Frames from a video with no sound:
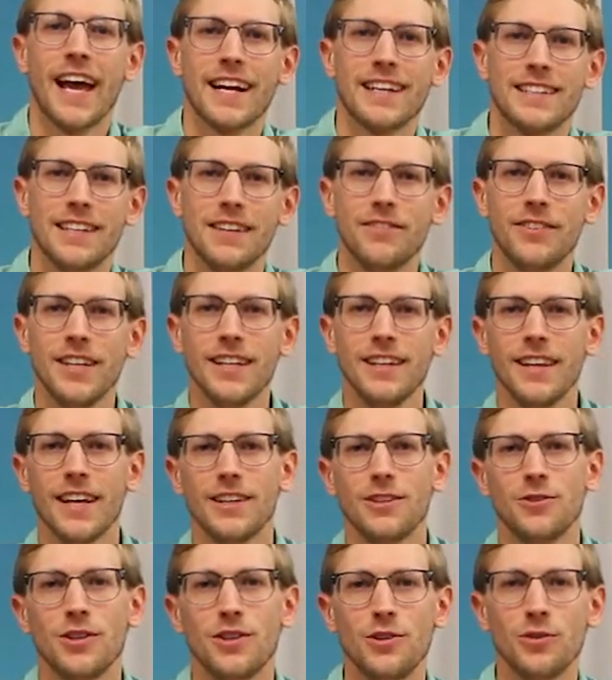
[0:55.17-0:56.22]
activity that
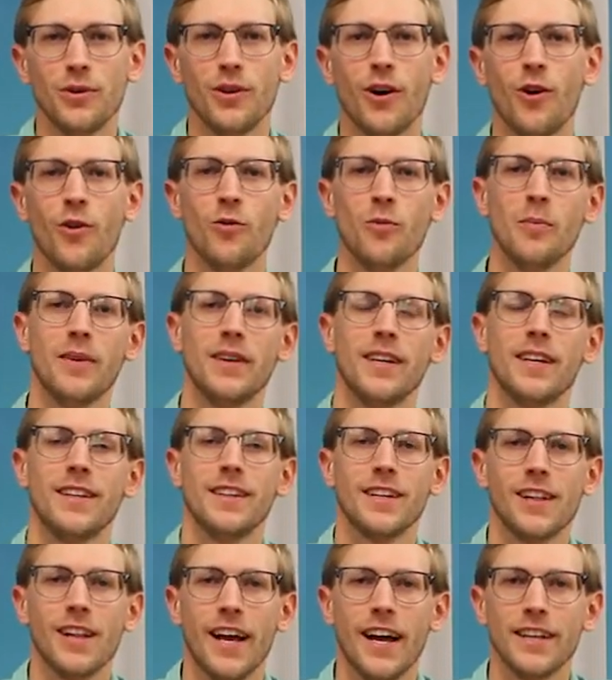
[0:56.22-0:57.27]
you can do at home, in
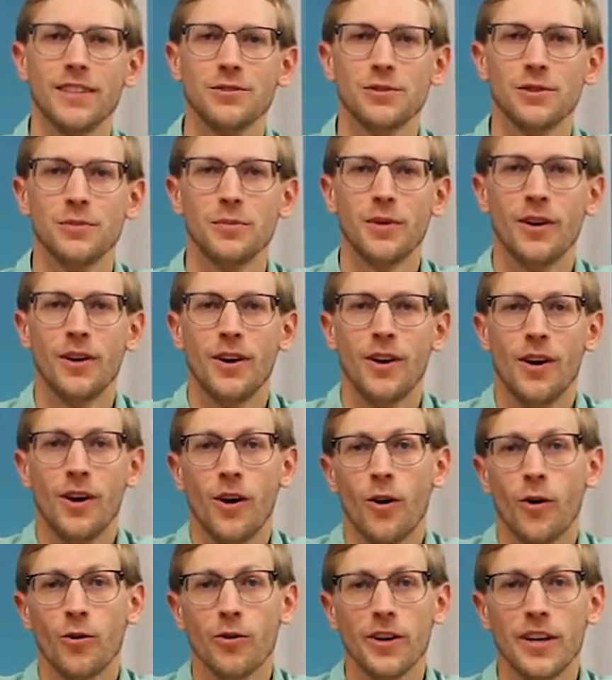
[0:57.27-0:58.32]
the classroom,
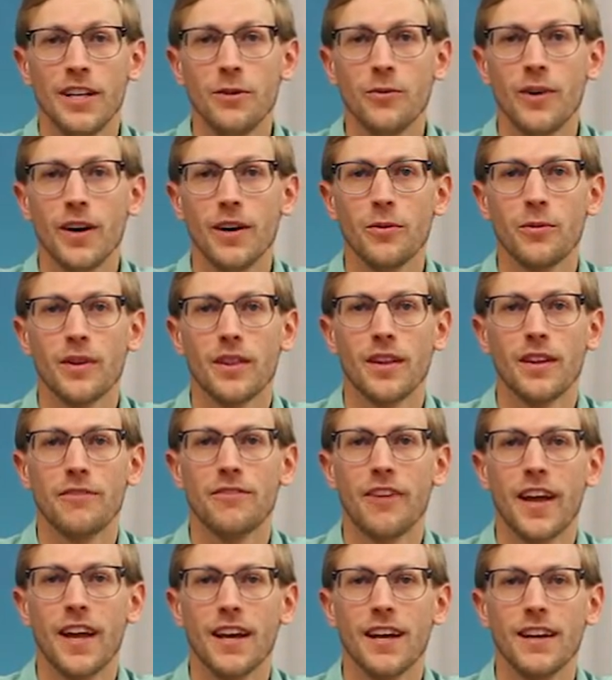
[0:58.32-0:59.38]
or anywhere with a
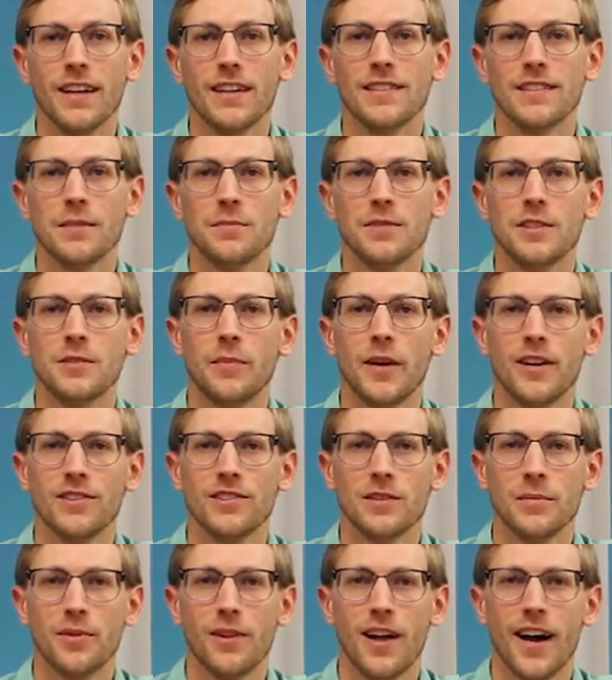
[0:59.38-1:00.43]
fan and some spare
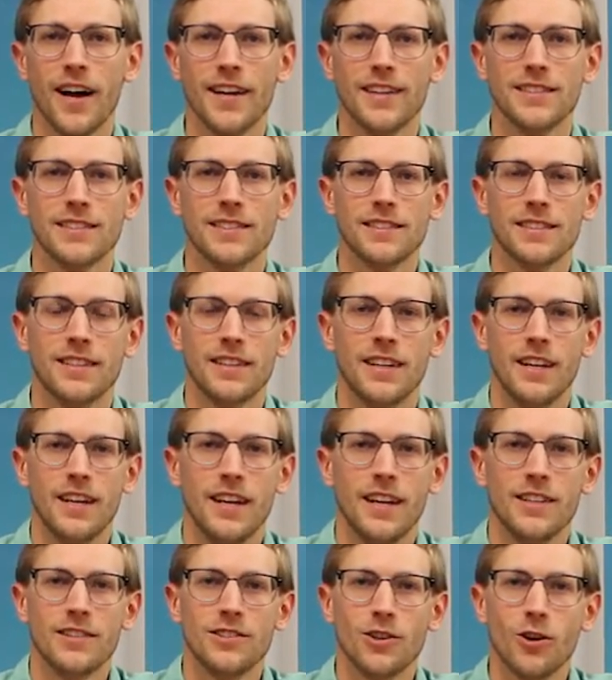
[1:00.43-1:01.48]
supplies.
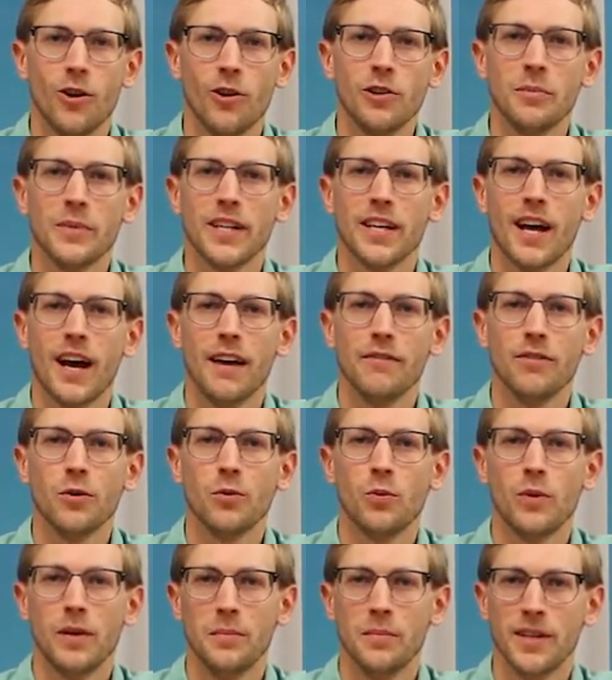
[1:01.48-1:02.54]
It's called a MacGyver
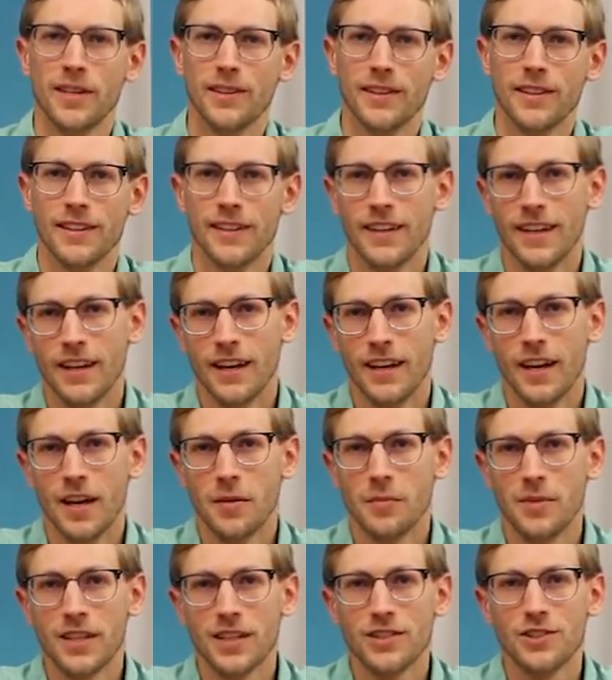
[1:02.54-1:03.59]
windmill
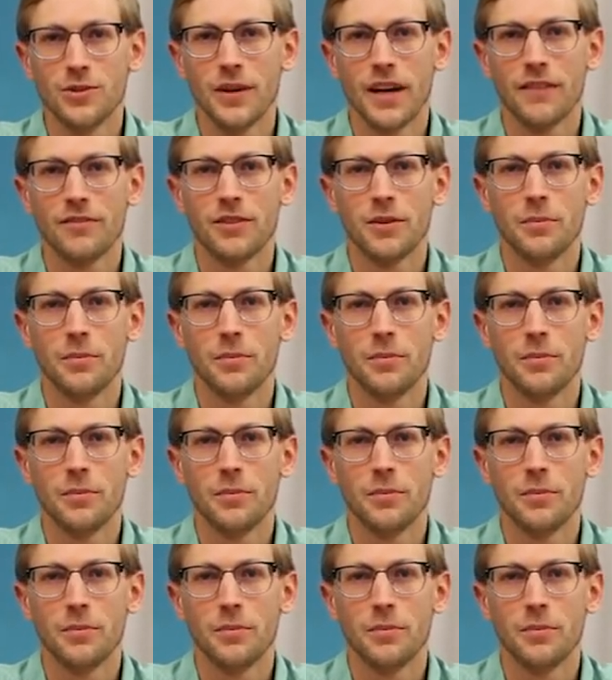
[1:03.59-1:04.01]
because you have